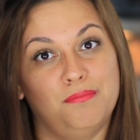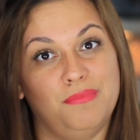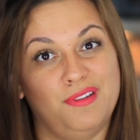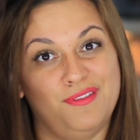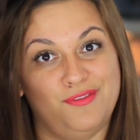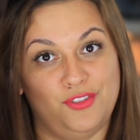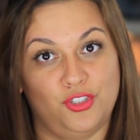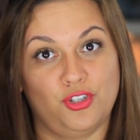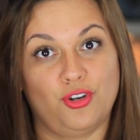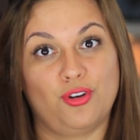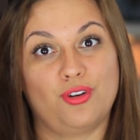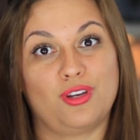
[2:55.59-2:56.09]

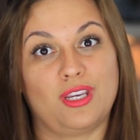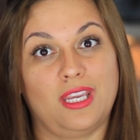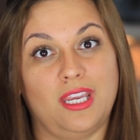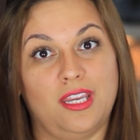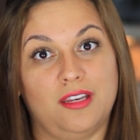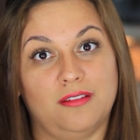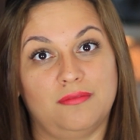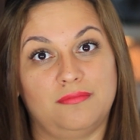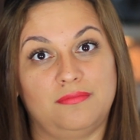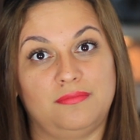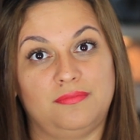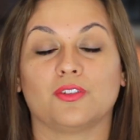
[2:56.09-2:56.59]
beef jerky.
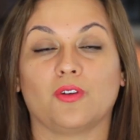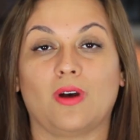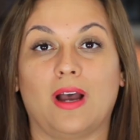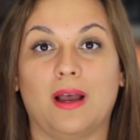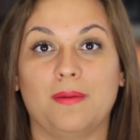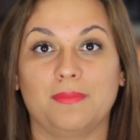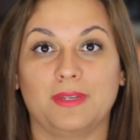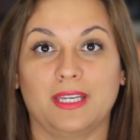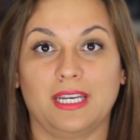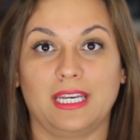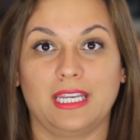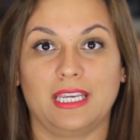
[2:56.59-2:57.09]
So
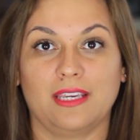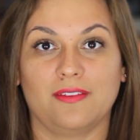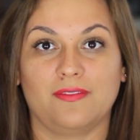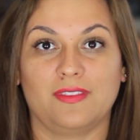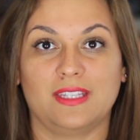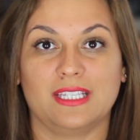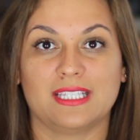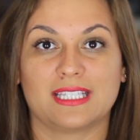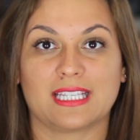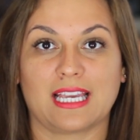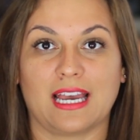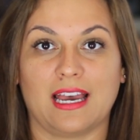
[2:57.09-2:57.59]
I'm gonna
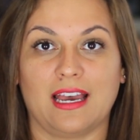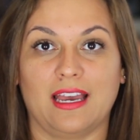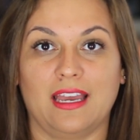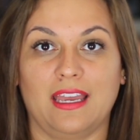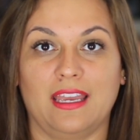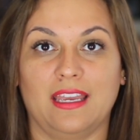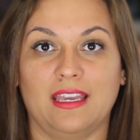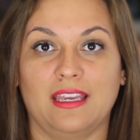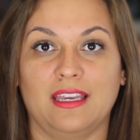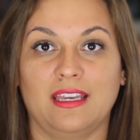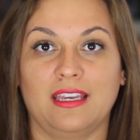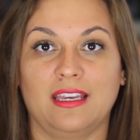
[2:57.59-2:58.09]
give this
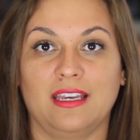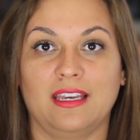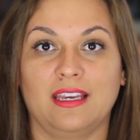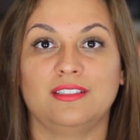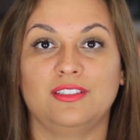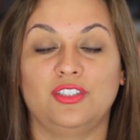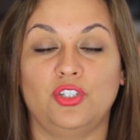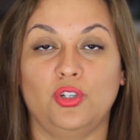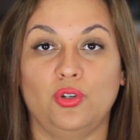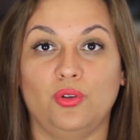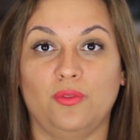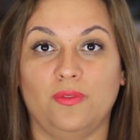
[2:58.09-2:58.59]
guy
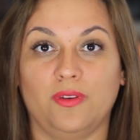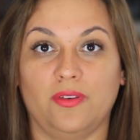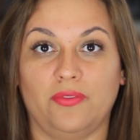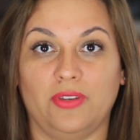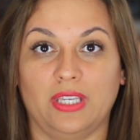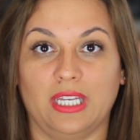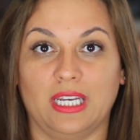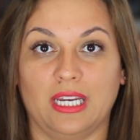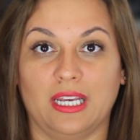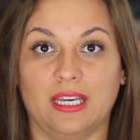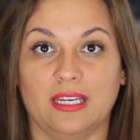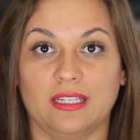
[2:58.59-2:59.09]
two
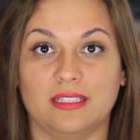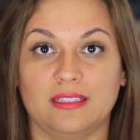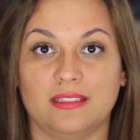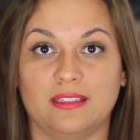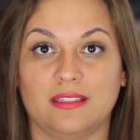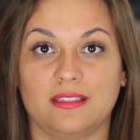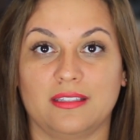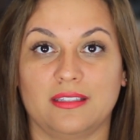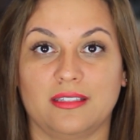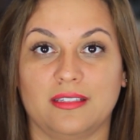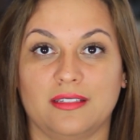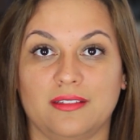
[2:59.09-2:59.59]
Vivian
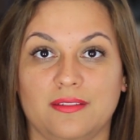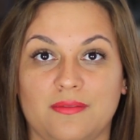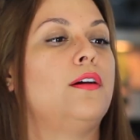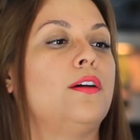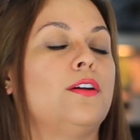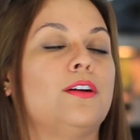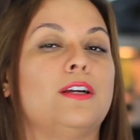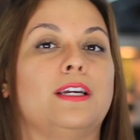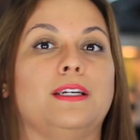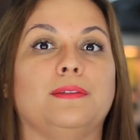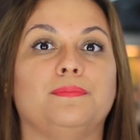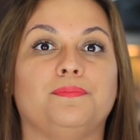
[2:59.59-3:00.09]
heads.
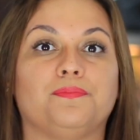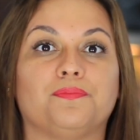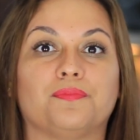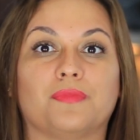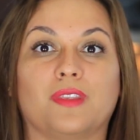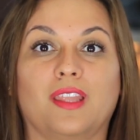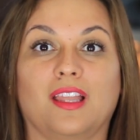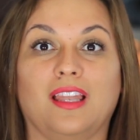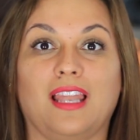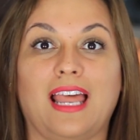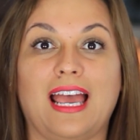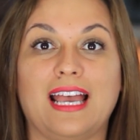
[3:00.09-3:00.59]
All
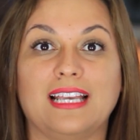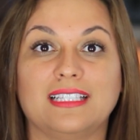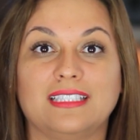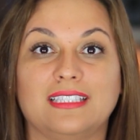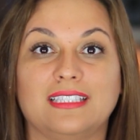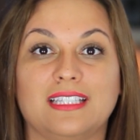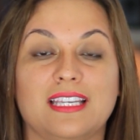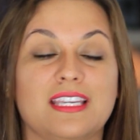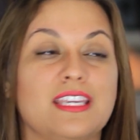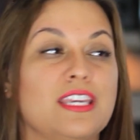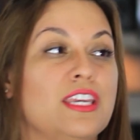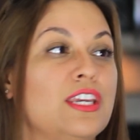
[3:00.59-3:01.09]
right, the
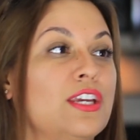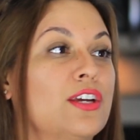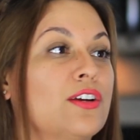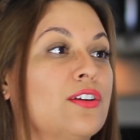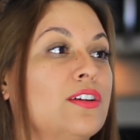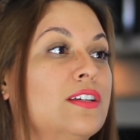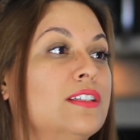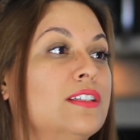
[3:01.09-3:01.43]
last thing here